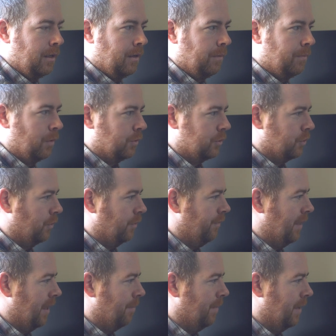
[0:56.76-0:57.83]
I'm not sure if
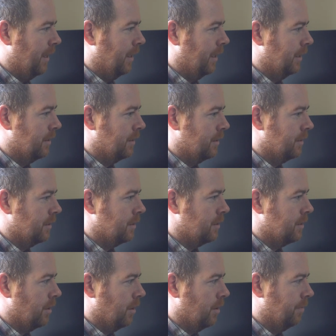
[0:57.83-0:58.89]
that may
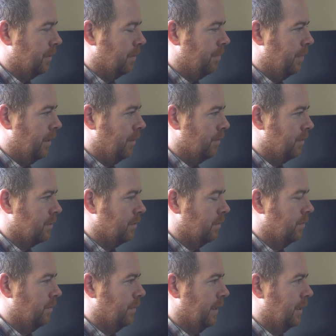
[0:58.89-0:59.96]
disturb the beer at
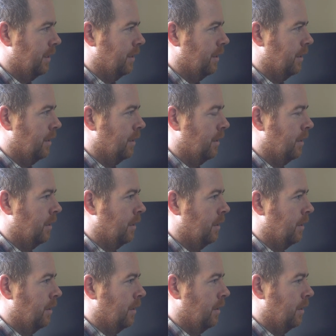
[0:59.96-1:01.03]
all when
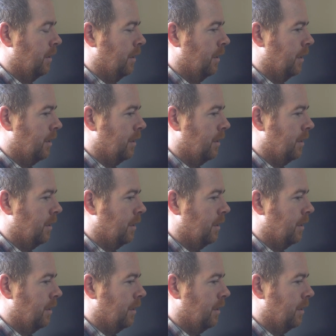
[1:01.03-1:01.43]
it